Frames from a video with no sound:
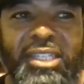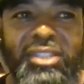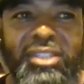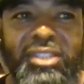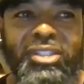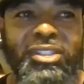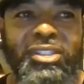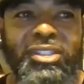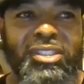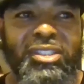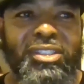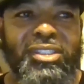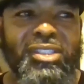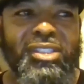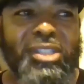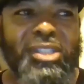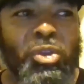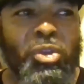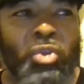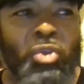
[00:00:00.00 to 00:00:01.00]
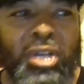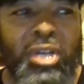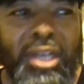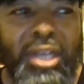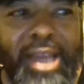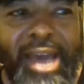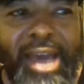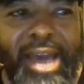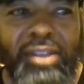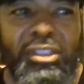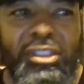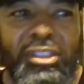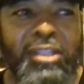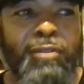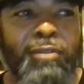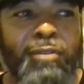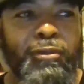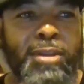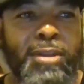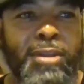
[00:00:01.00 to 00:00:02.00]
just instilled a lot of
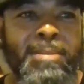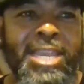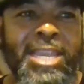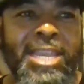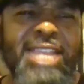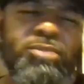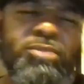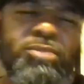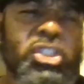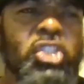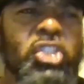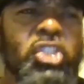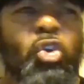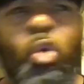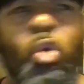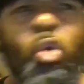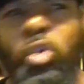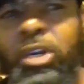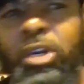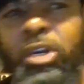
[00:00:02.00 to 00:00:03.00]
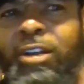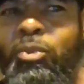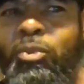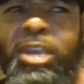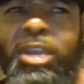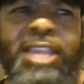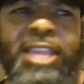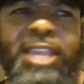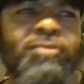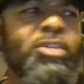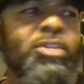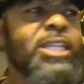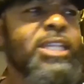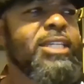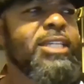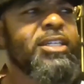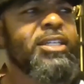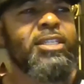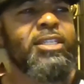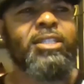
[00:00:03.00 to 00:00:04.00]
stuff in me. He was just old enough where he really
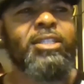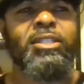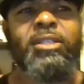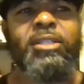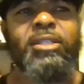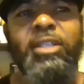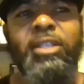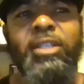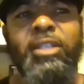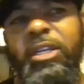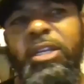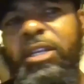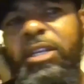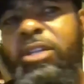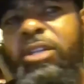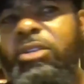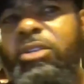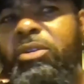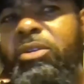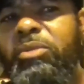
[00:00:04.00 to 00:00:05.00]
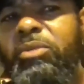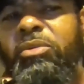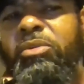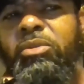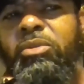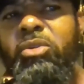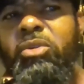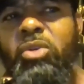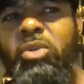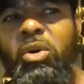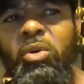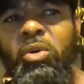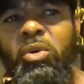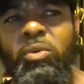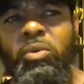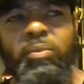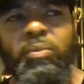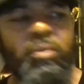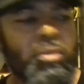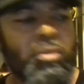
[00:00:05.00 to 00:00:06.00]
couldn't, you
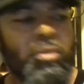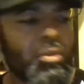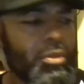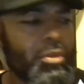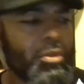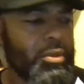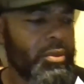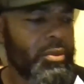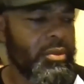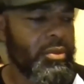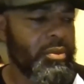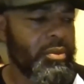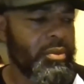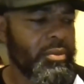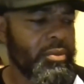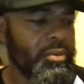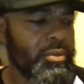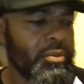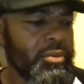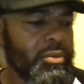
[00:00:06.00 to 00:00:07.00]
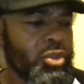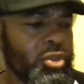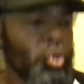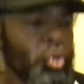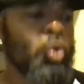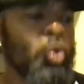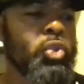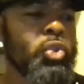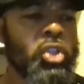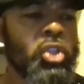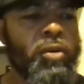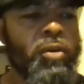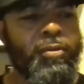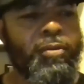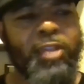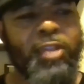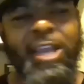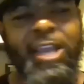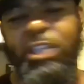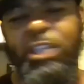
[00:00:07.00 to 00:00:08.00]
know, do certain
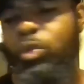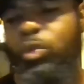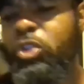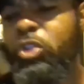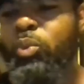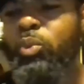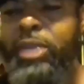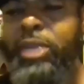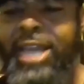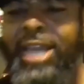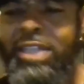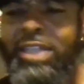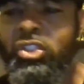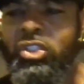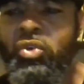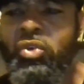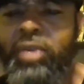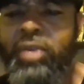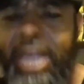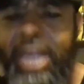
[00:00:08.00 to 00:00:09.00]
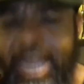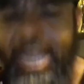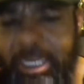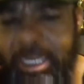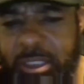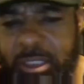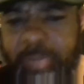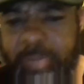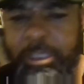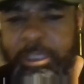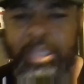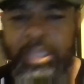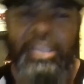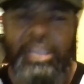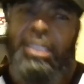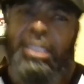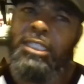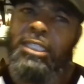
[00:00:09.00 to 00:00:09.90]
things once we got certain ages because of his